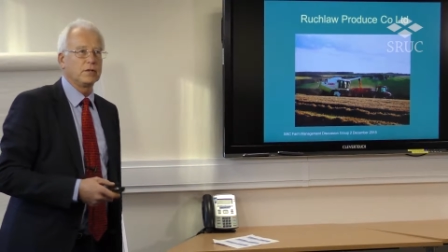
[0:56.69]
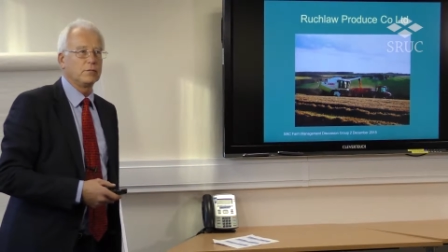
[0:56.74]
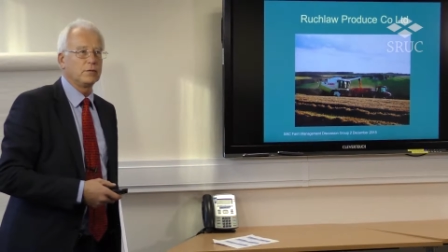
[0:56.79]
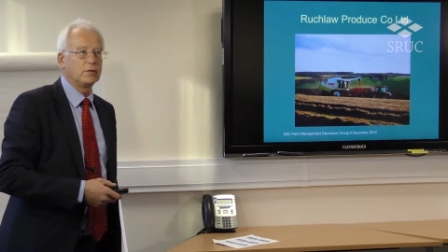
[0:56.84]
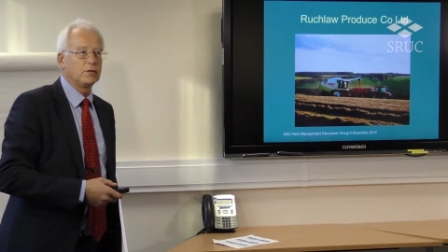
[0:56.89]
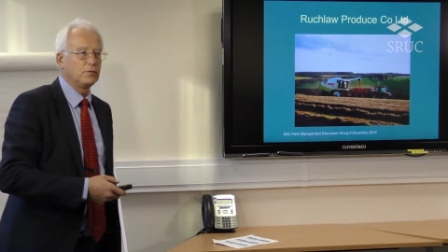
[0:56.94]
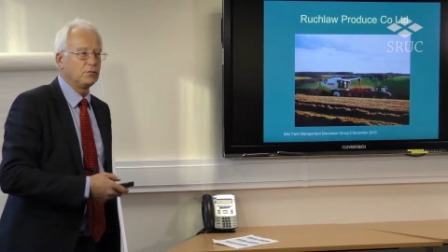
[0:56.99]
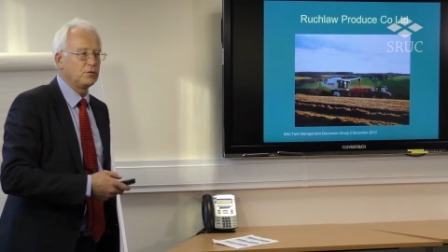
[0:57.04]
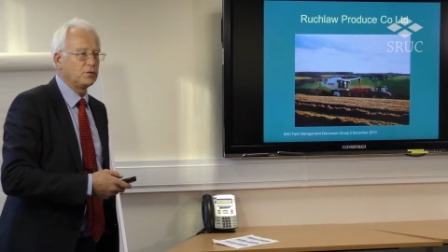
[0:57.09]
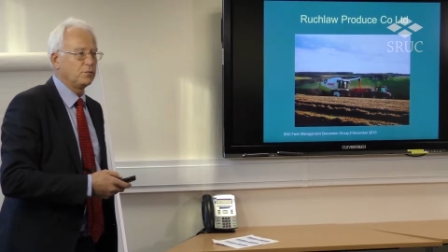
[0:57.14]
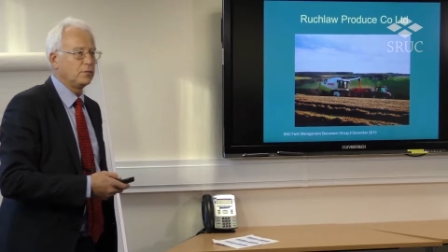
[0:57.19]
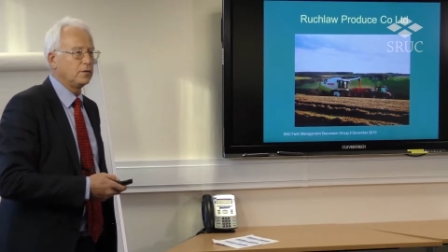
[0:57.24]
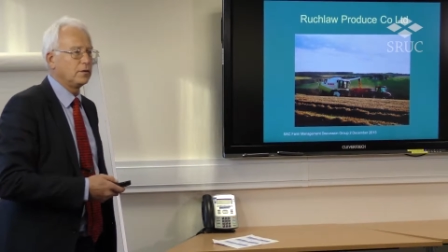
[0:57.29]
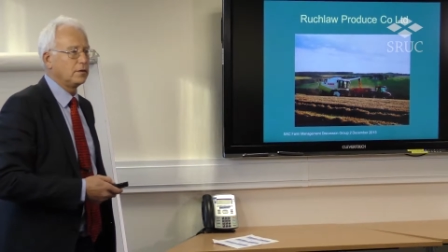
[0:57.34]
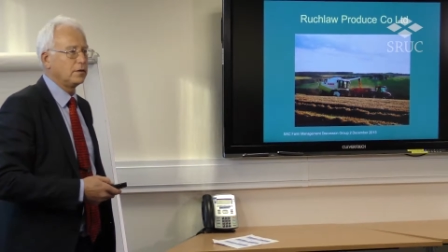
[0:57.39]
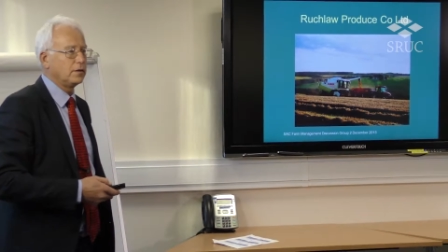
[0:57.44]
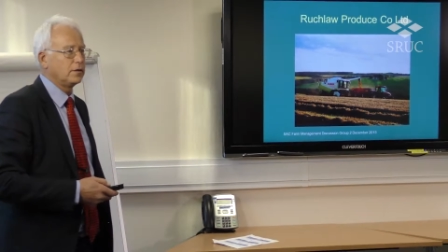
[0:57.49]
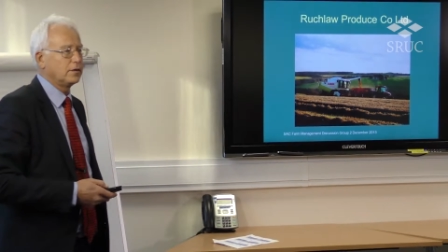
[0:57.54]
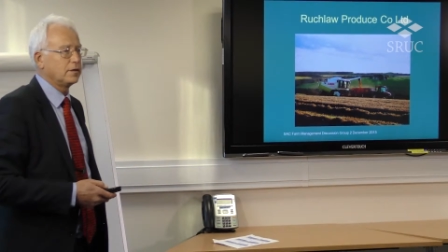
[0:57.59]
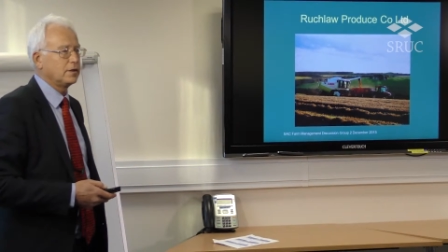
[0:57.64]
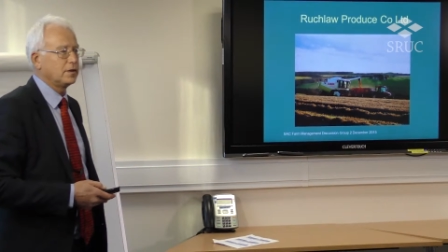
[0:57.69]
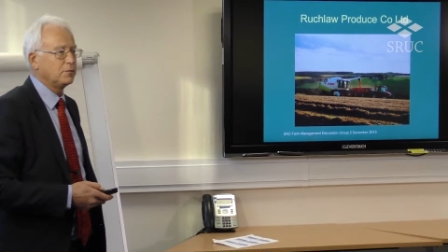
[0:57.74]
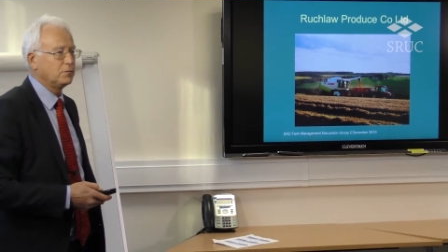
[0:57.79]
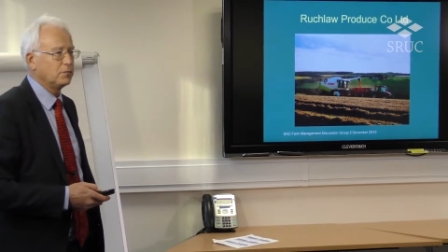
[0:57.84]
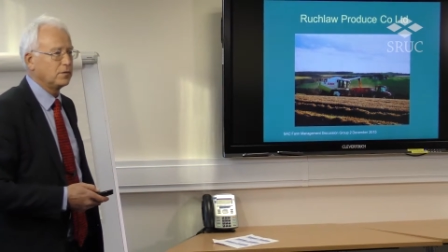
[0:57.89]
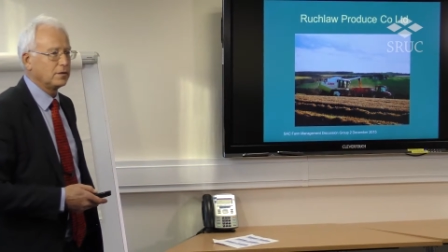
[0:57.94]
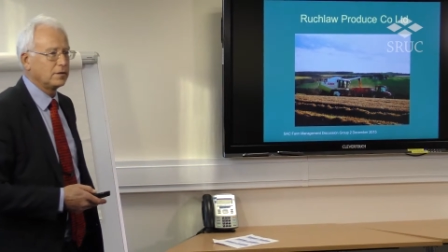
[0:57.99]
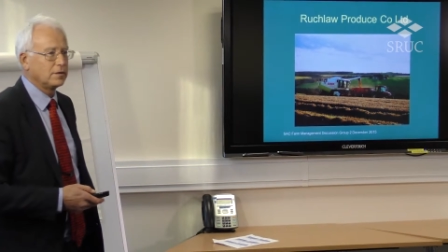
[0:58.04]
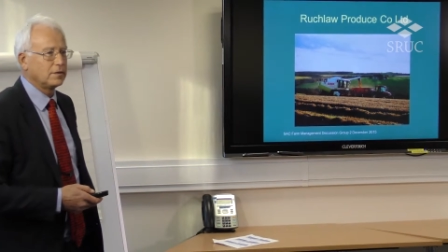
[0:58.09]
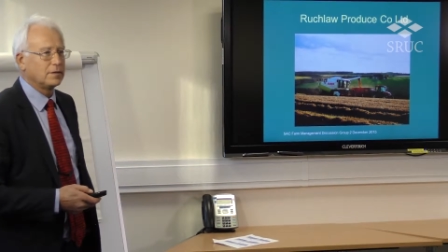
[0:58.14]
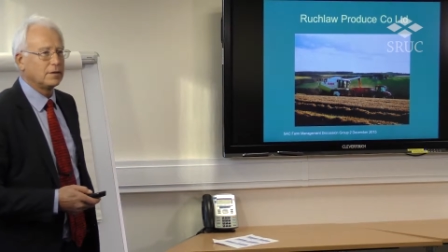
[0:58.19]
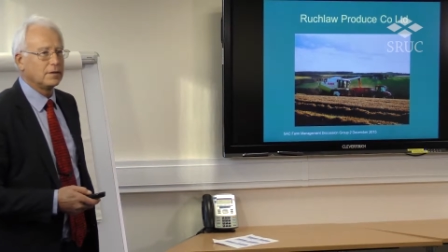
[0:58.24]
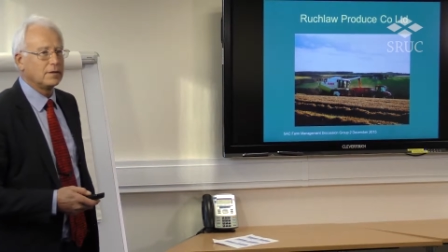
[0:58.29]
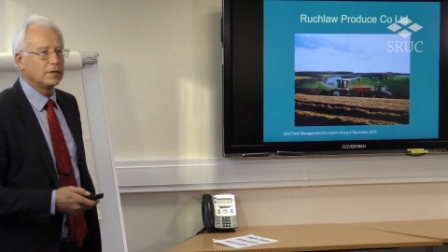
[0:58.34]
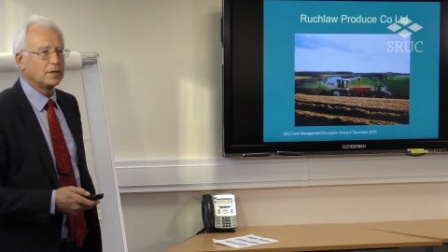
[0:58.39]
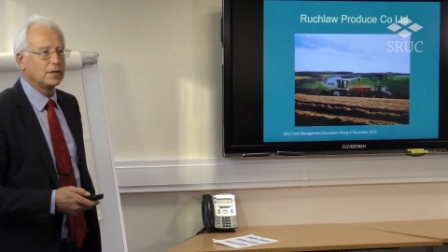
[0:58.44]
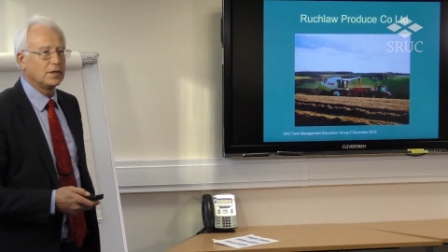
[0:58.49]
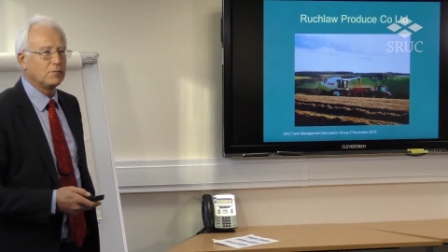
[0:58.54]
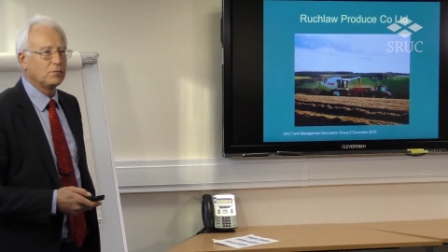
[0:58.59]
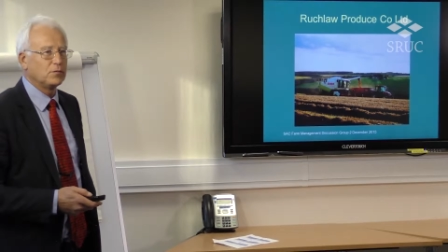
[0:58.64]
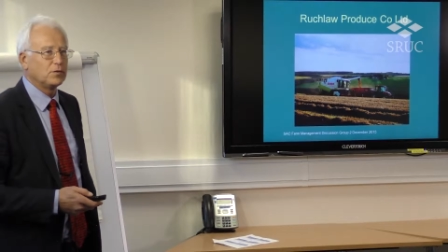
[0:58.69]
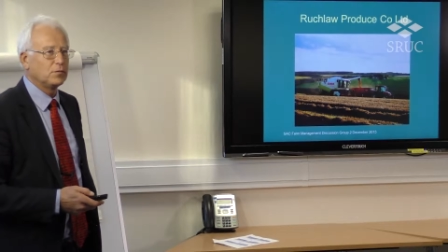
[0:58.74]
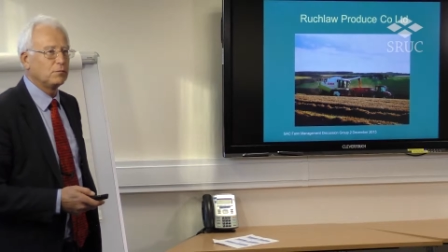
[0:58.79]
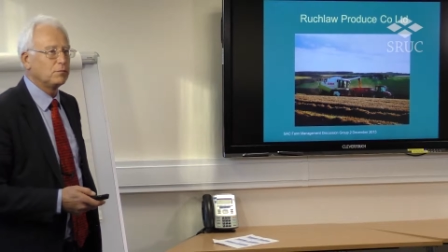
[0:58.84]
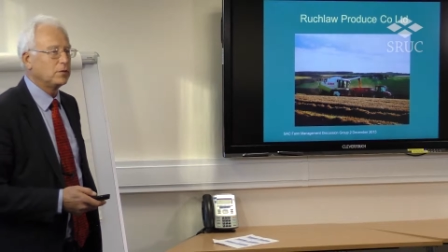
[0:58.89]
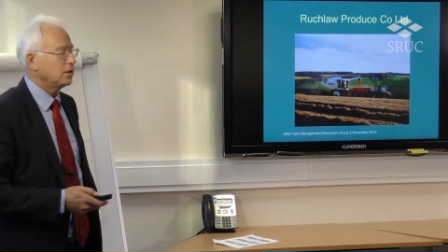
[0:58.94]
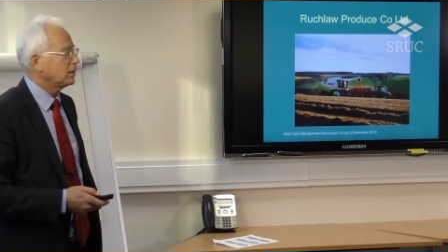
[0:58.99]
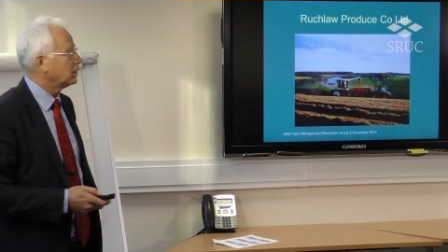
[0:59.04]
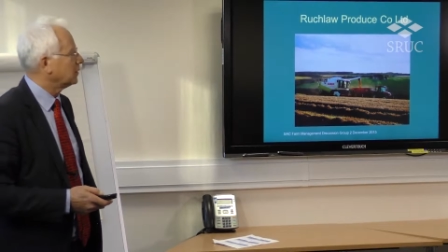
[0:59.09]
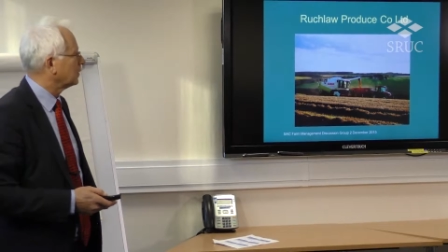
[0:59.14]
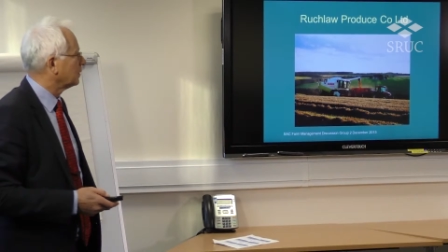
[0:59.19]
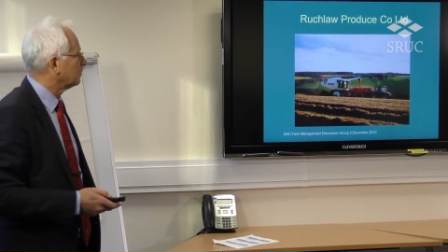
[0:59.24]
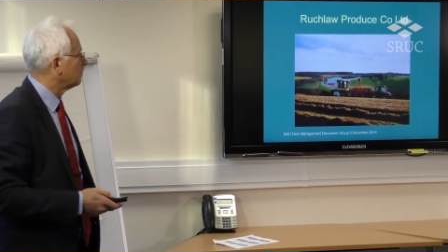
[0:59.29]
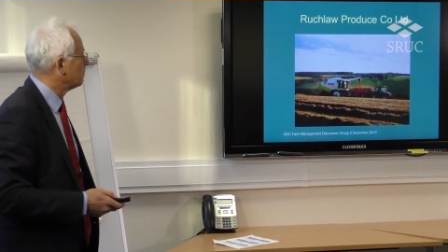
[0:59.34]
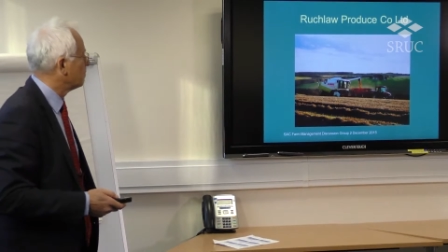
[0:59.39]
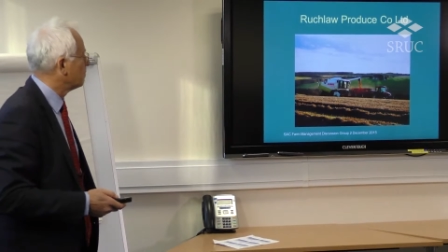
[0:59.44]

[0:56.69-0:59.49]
They were too small at the time that uh, came to mating.